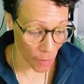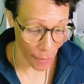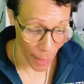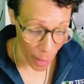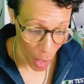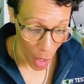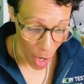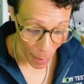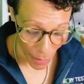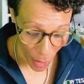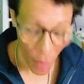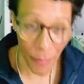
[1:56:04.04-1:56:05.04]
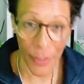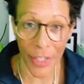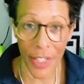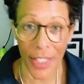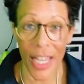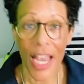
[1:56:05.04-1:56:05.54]
to feel calm and
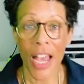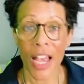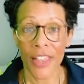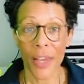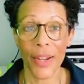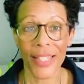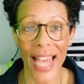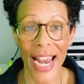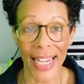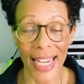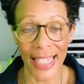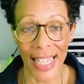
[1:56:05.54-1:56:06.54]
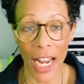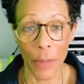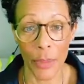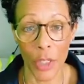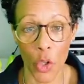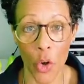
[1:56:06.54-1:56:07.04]
confident. There are techniques to
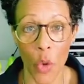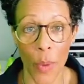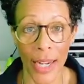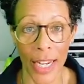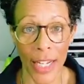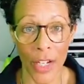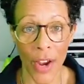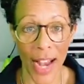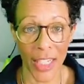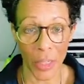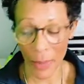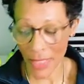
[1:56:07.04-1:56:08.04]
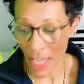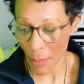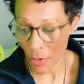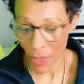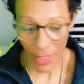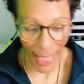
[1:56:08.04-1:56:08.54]
help you score well in your hazard
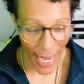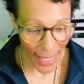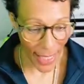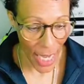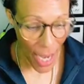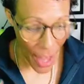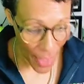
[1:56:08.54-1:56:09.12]
perception test.